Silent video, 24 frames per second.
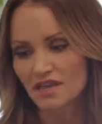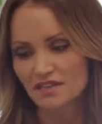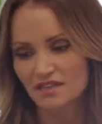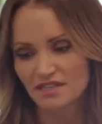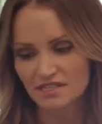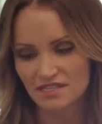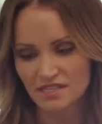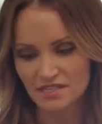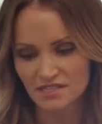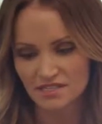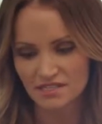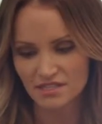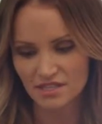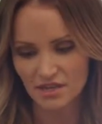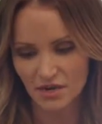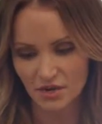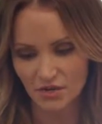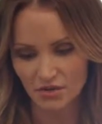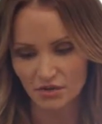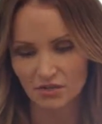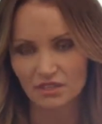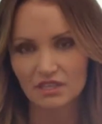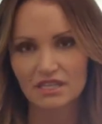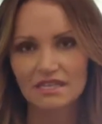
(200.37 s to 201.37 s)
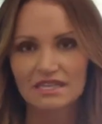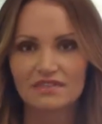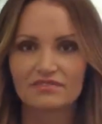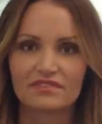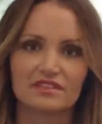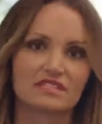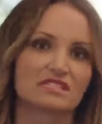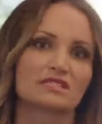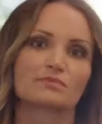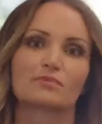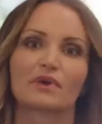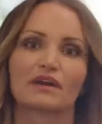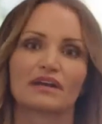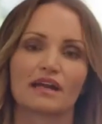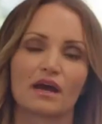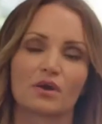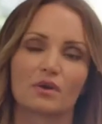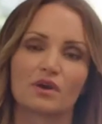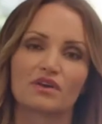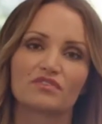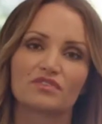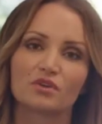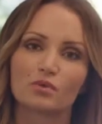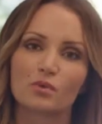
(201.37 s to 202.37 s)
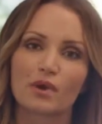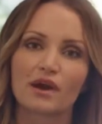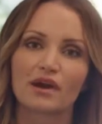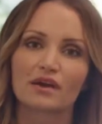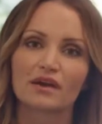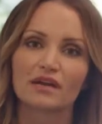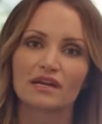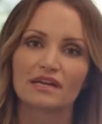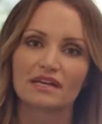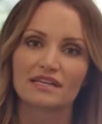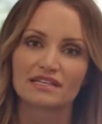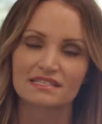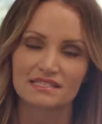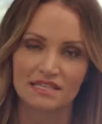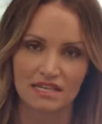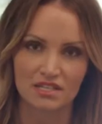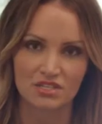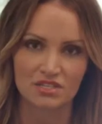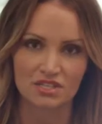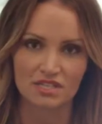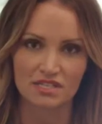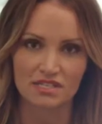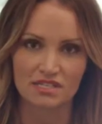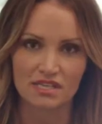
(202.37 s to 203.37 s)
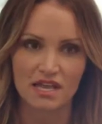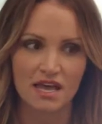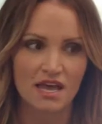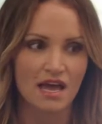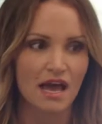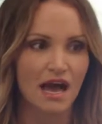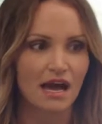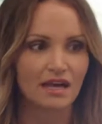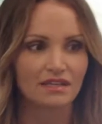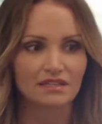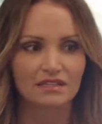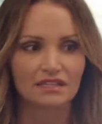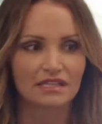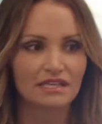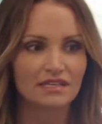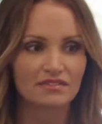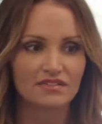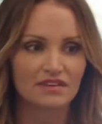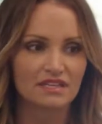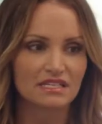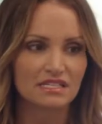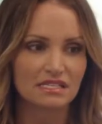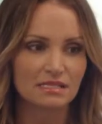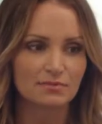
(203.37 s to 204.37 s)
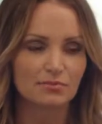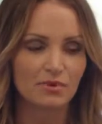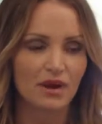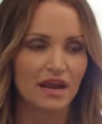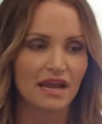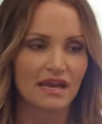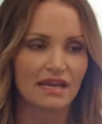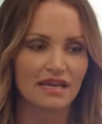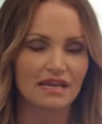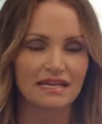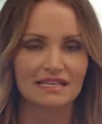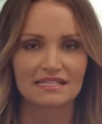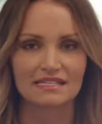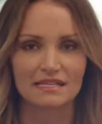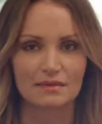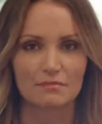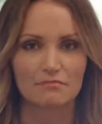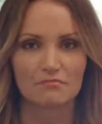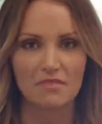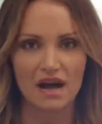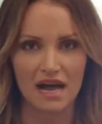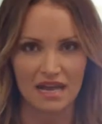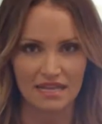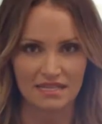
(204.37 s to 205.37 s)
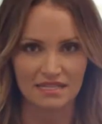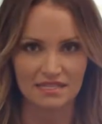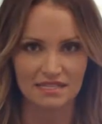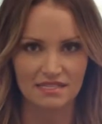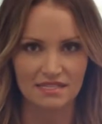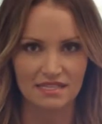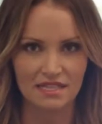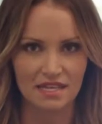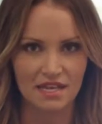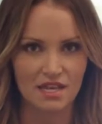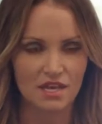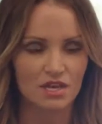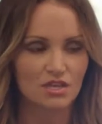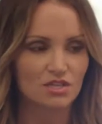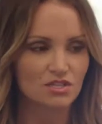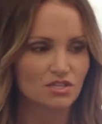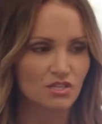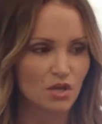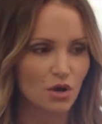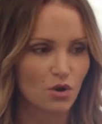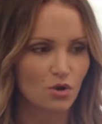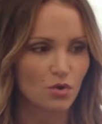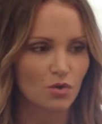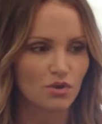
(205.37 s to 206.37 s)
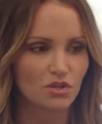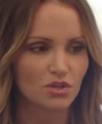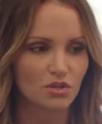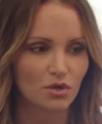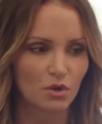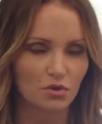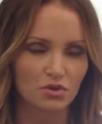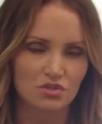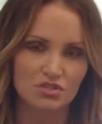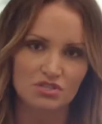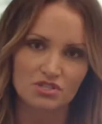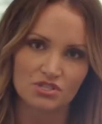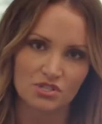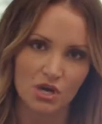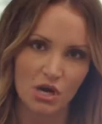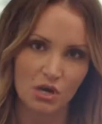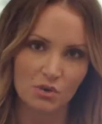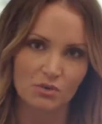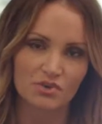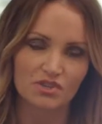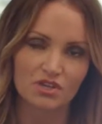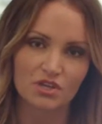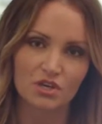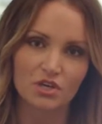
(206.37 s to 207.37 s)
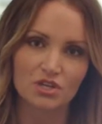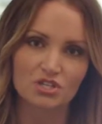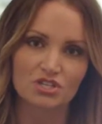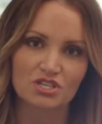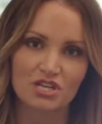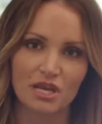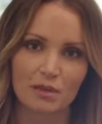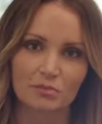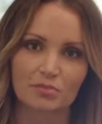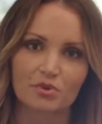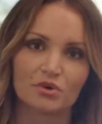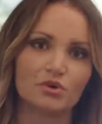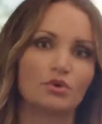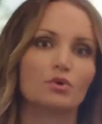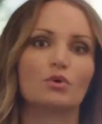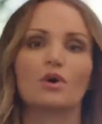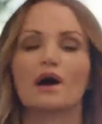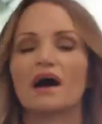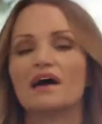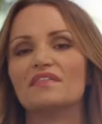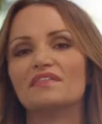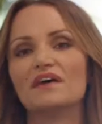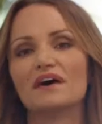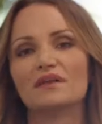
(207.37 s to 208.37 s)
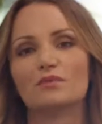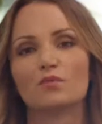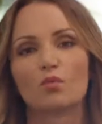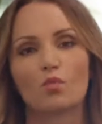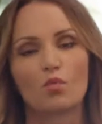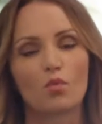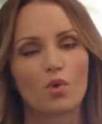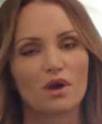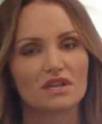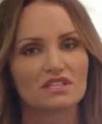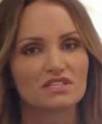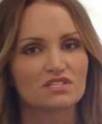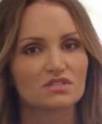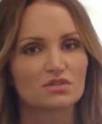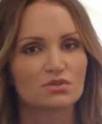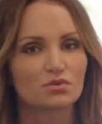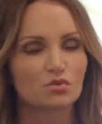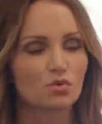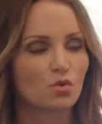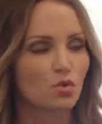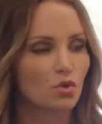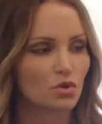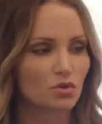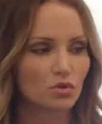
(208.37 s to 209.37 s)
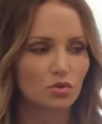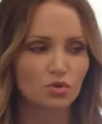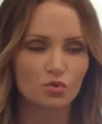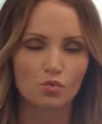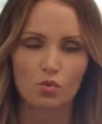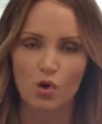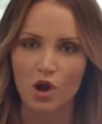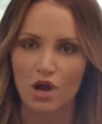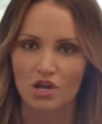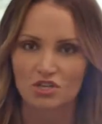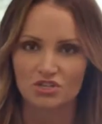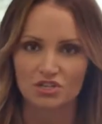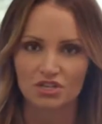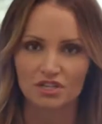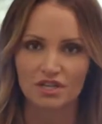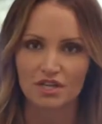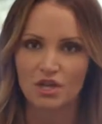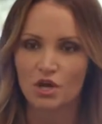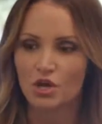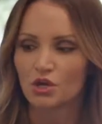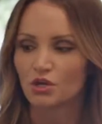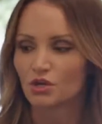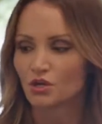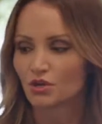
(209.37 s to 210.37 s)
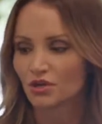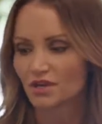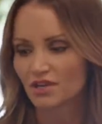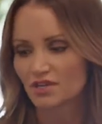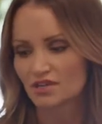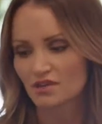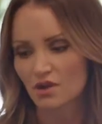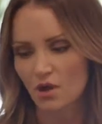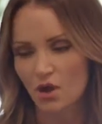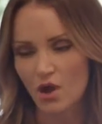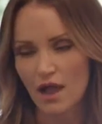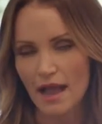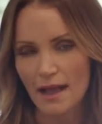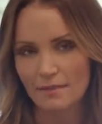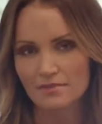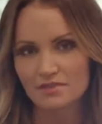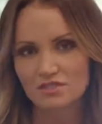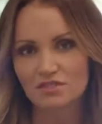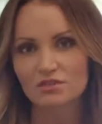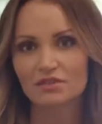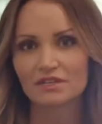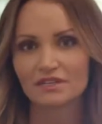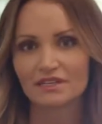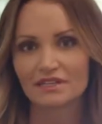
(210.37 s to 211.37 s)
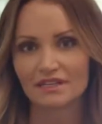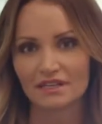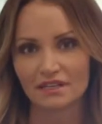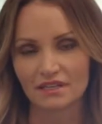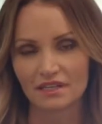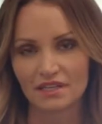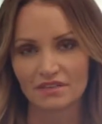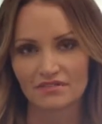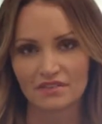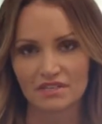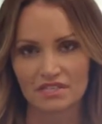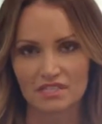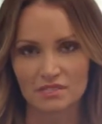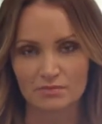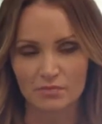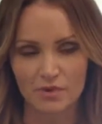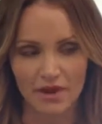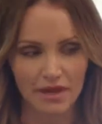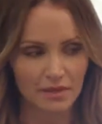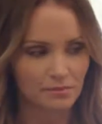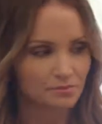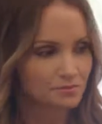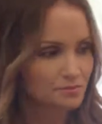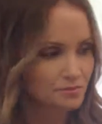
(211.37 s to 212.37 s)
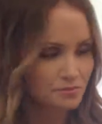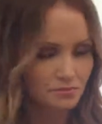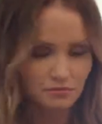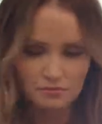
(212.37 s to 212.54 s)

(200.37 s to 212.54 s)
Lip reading: This is their leave-in spray. Now, if you wear extensions, a leave-in spray is a must. So, you start with a good shampoo, and then once you wash it, you're gonna absolutely need a leave-in spray.